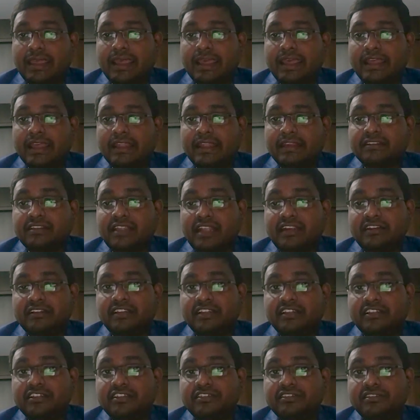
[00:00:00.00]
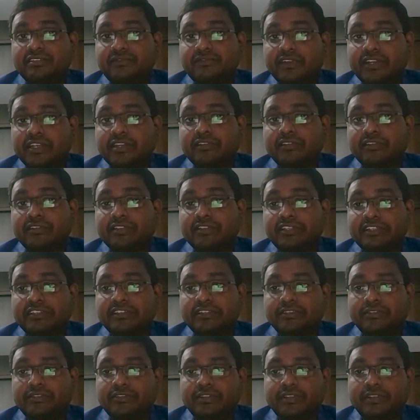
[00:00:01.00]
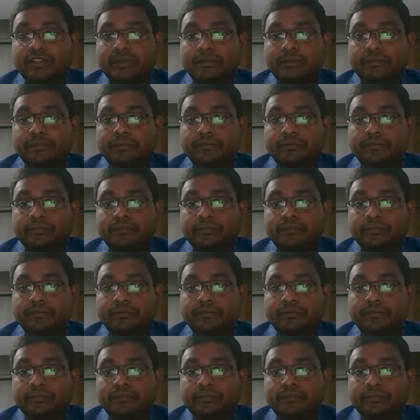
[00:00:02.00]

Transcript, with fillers: and sanitization whenever it is necessary.